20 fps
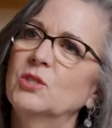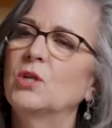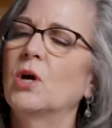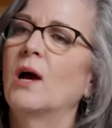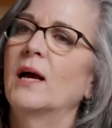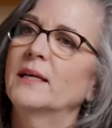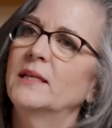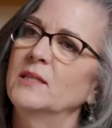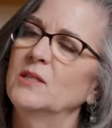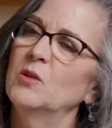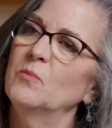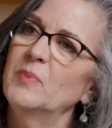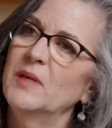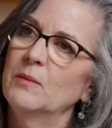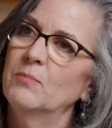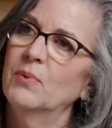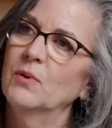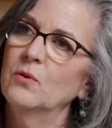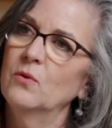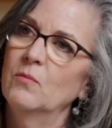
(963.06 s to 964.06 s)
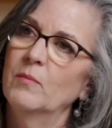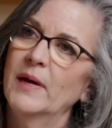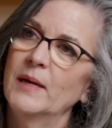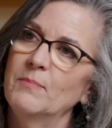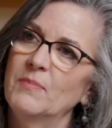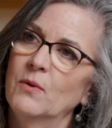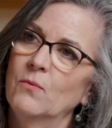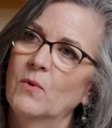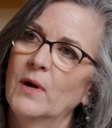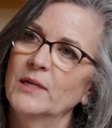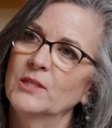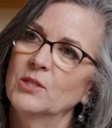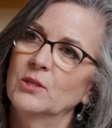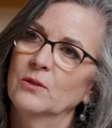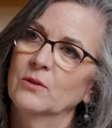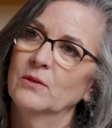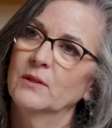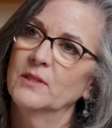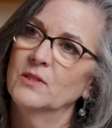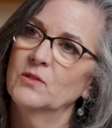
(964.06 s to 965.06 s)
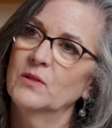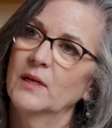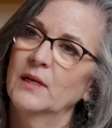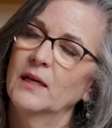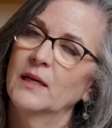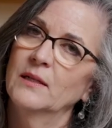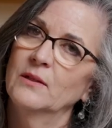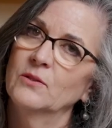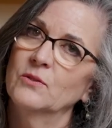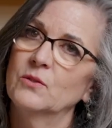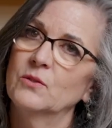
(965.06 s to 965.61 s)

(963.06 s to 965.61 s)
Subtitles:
Talking to people who might be watching or listening, and